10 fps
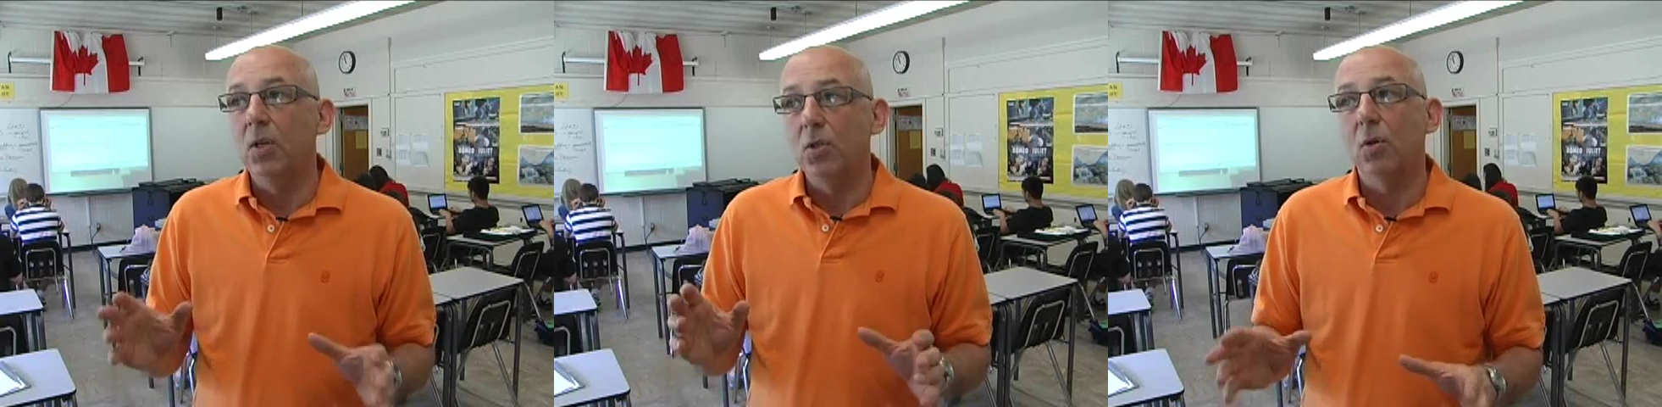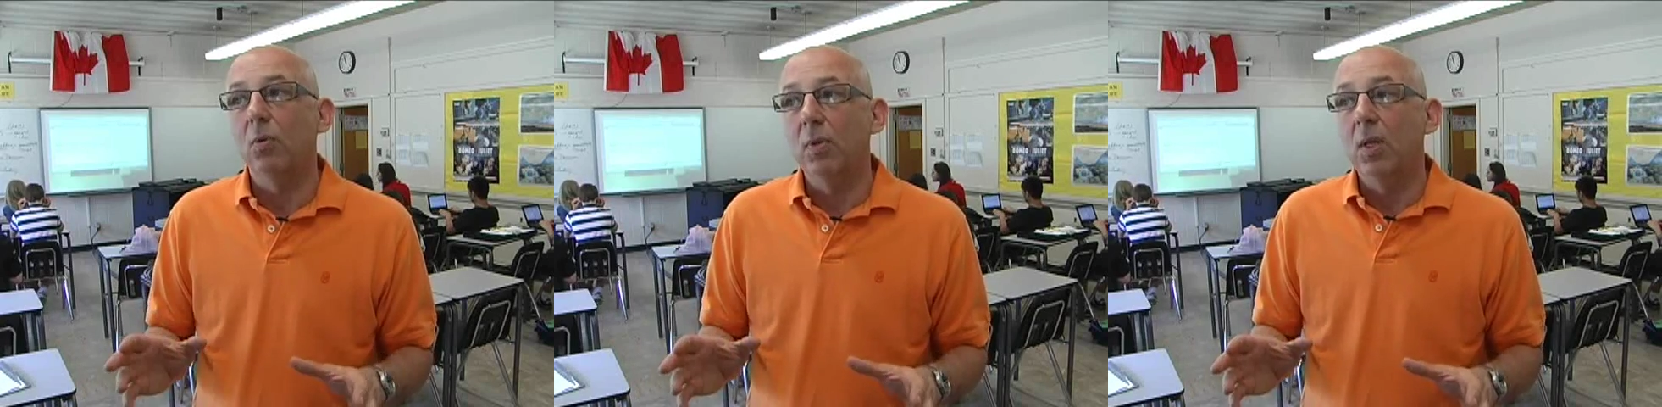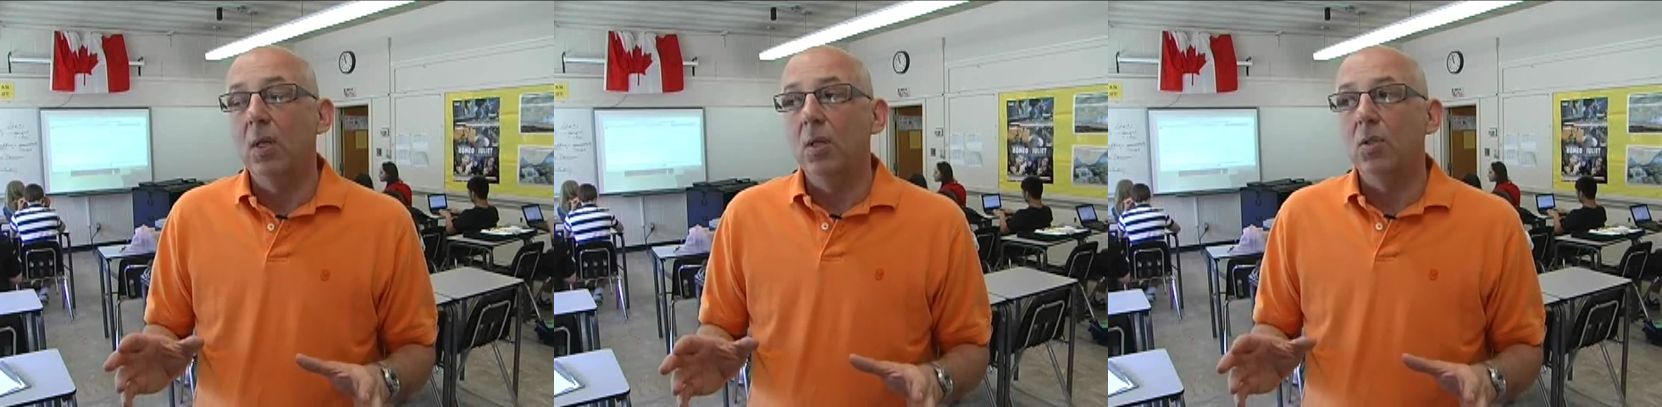So,
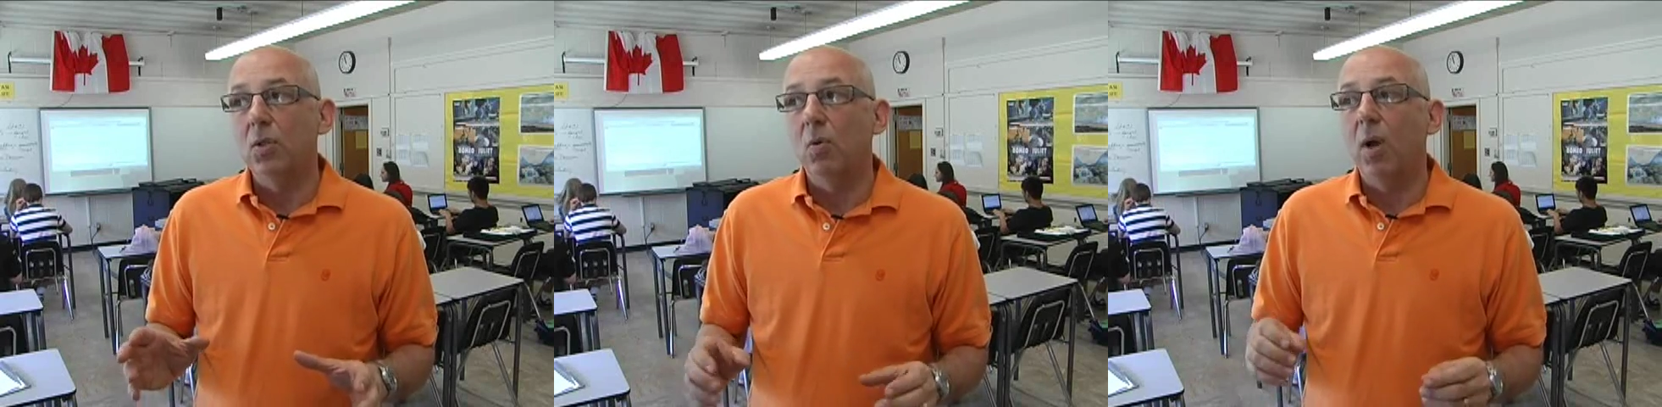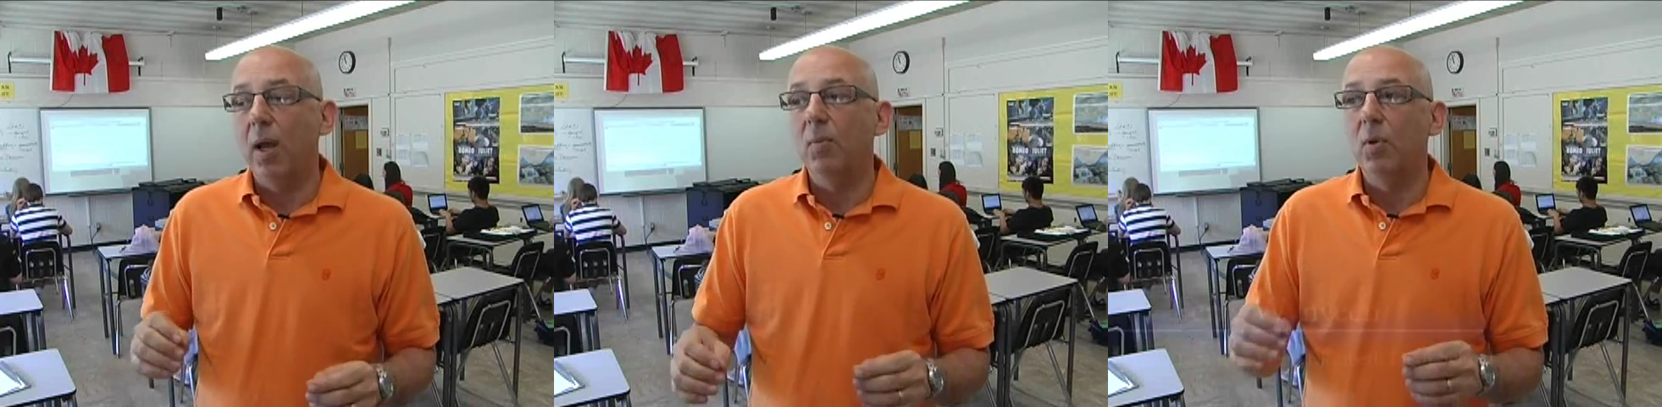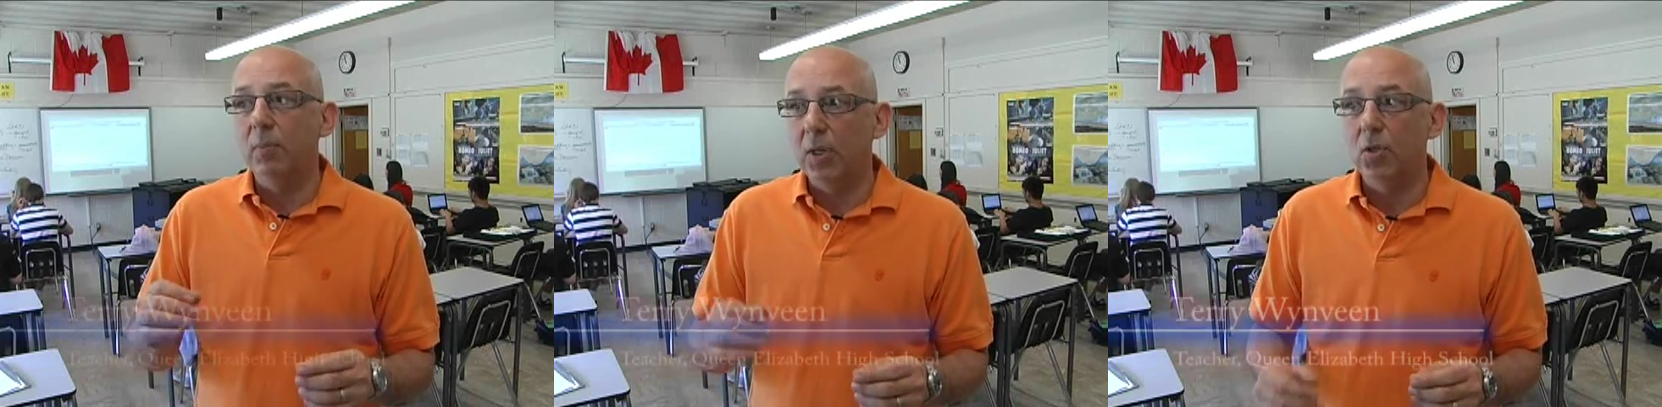so I'm
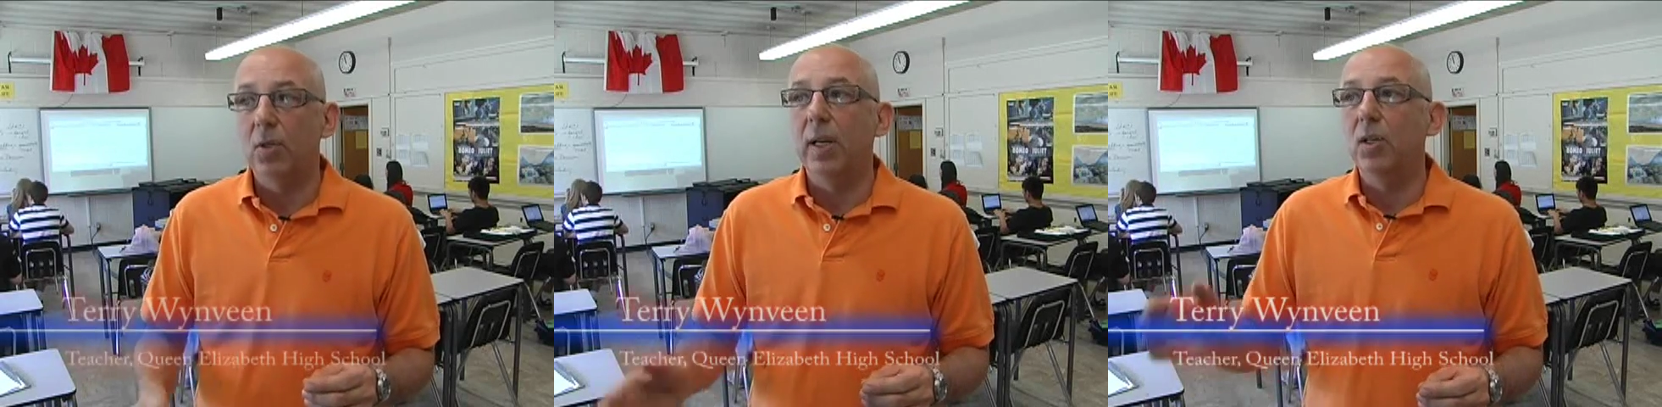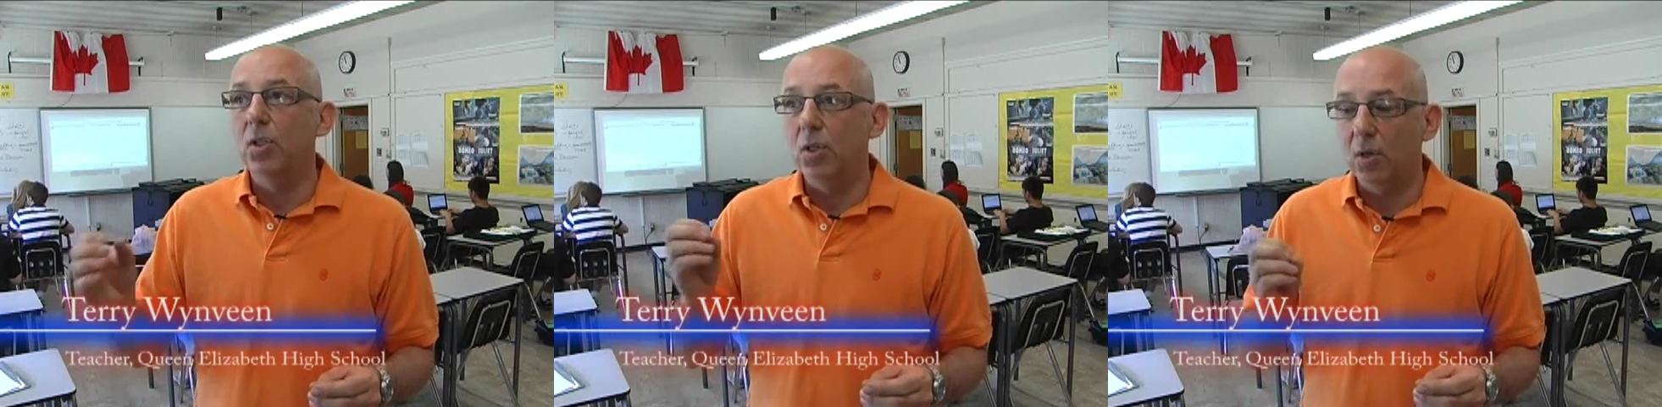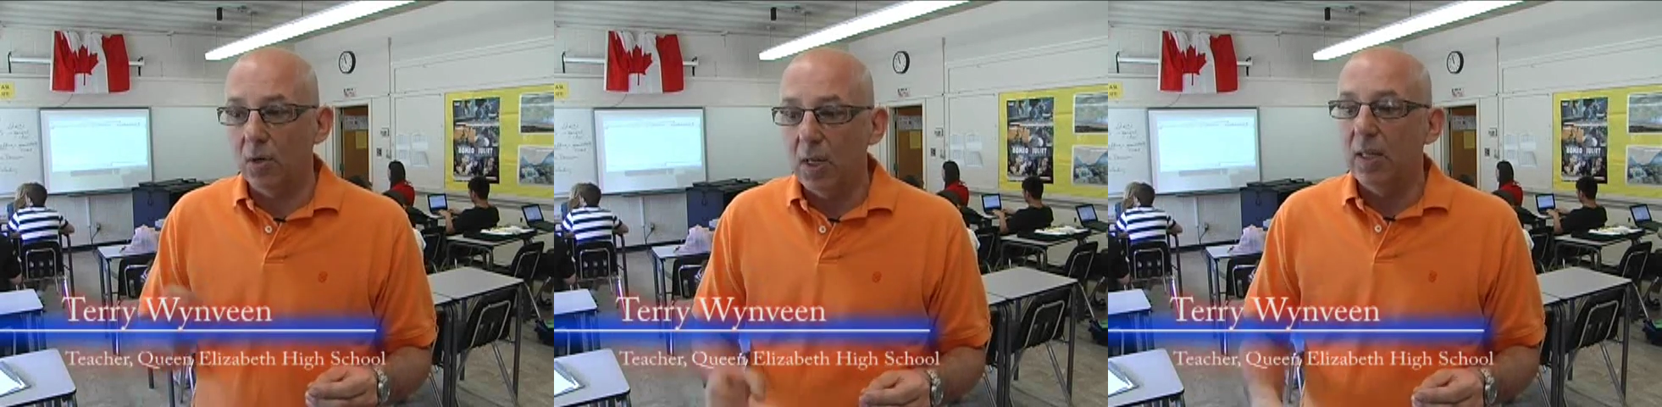going to make sure next
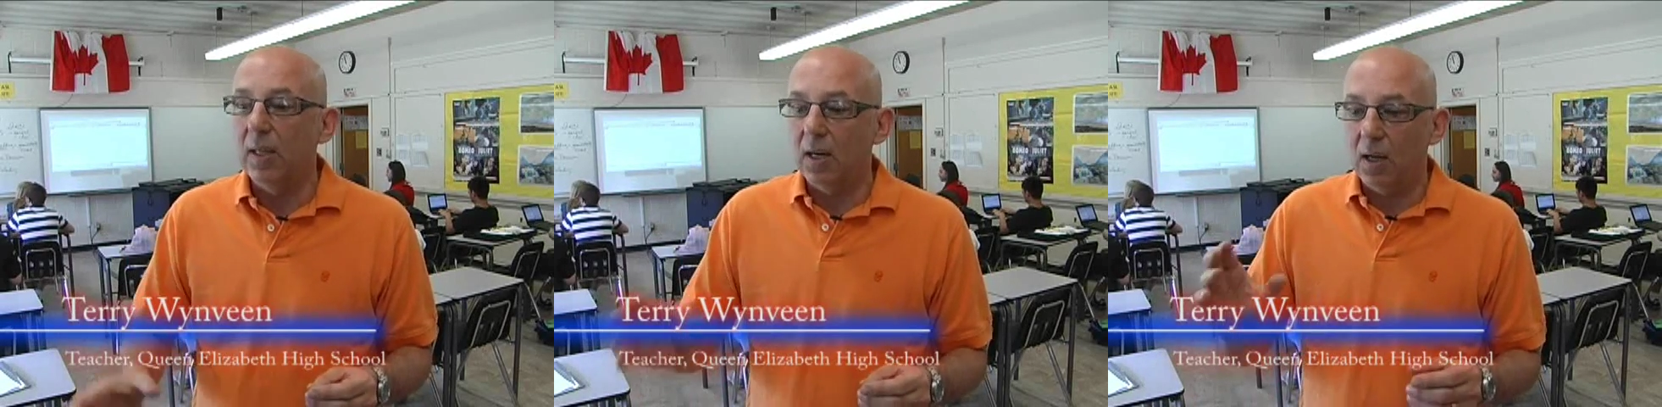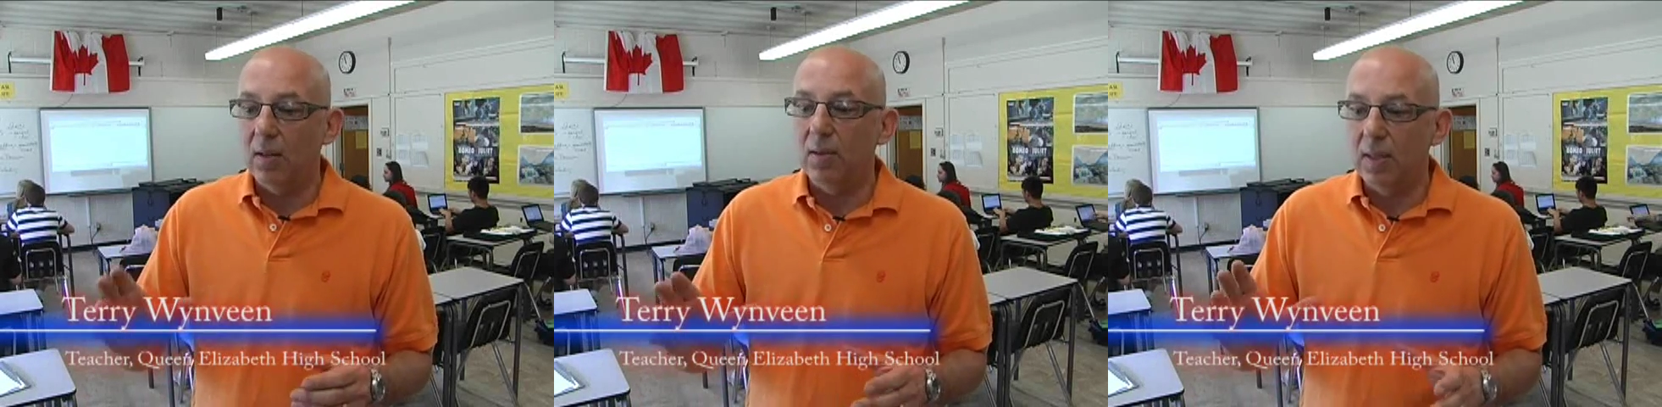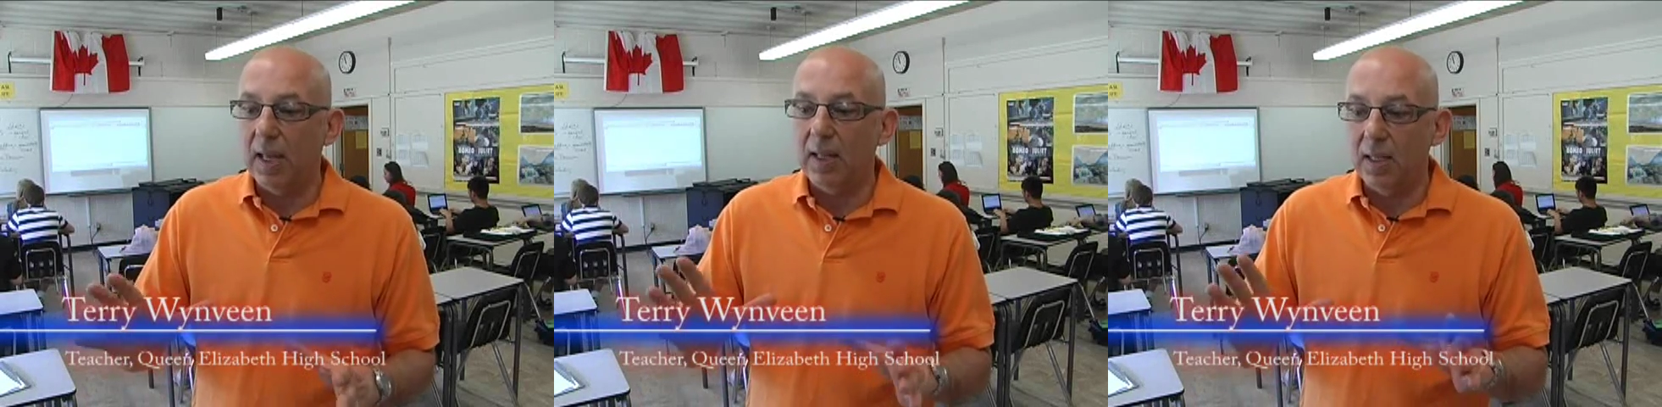year that,
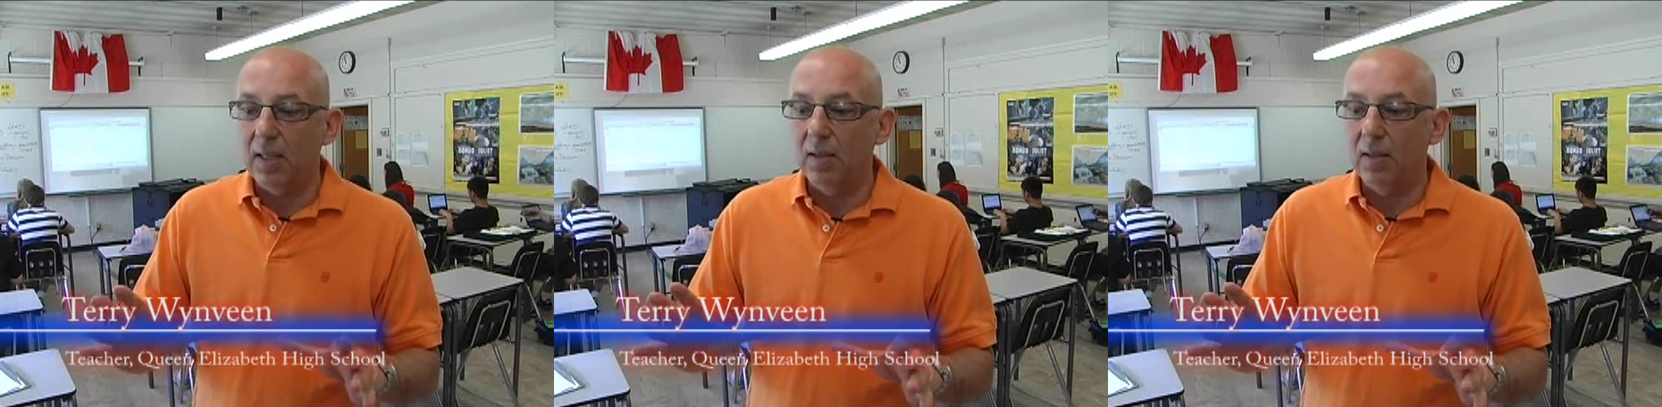that